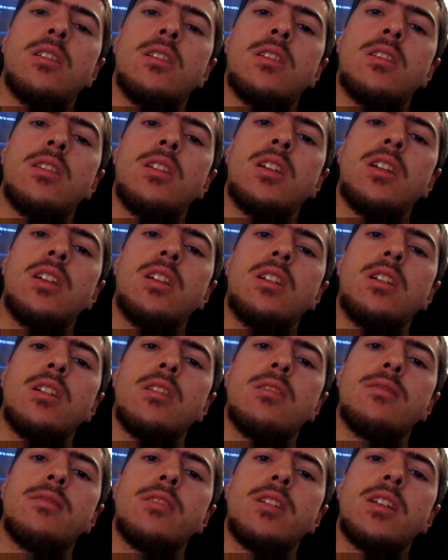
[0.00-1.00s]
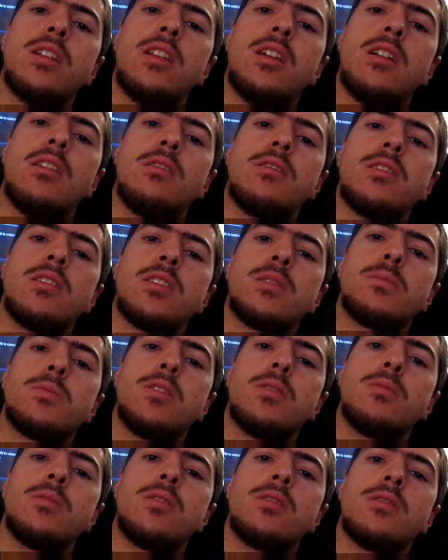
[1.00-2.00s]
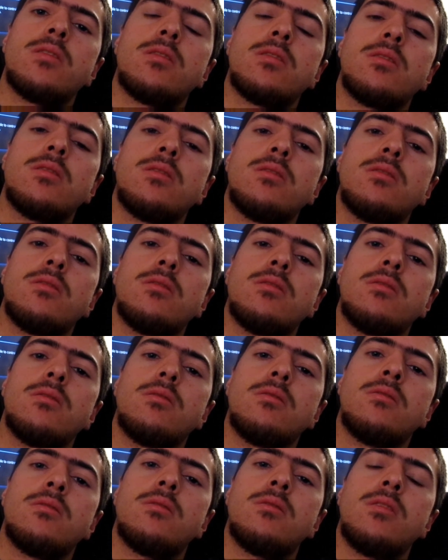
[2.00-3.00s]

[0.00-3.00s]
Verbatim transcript: thinking of right now at this moment. So,